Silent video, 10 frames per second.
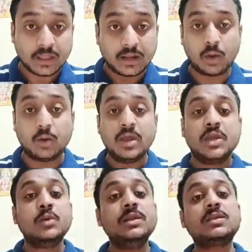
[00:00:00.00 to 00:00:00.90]
Now,
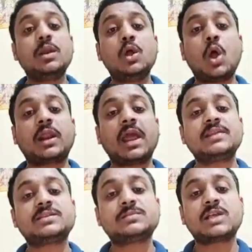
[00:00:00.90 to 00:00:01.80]
unicellular
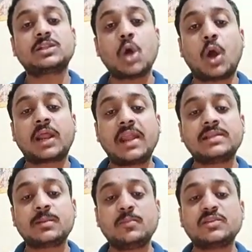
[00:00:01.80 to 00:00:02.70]
organisms are the
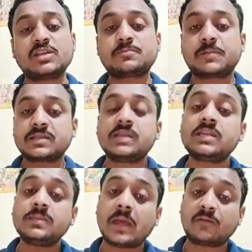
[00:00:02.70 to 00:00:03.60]
organism which is
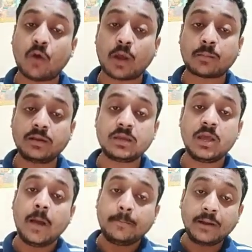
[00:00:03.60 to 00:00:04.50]
present in the environment,
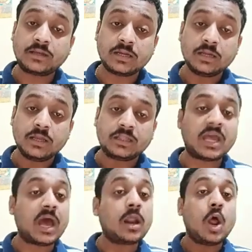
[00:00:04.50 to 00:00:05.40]
but
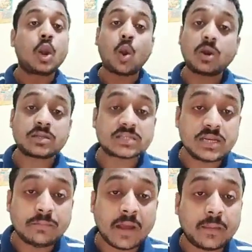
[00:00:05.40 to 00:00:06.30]
they are not
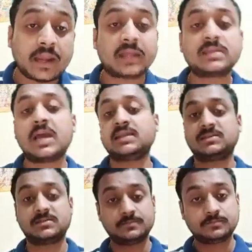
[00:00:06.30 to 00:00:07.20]
seen by the naked
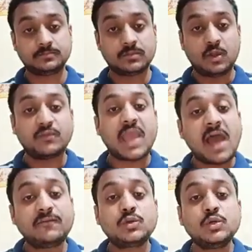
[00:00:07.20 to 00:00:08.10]
eyes. We
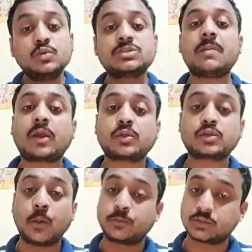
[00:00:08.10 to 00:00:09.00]
have to use the
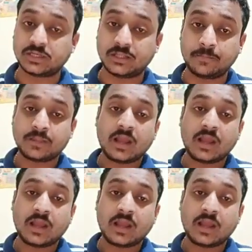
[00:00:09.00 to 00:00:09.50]
microscope to see them,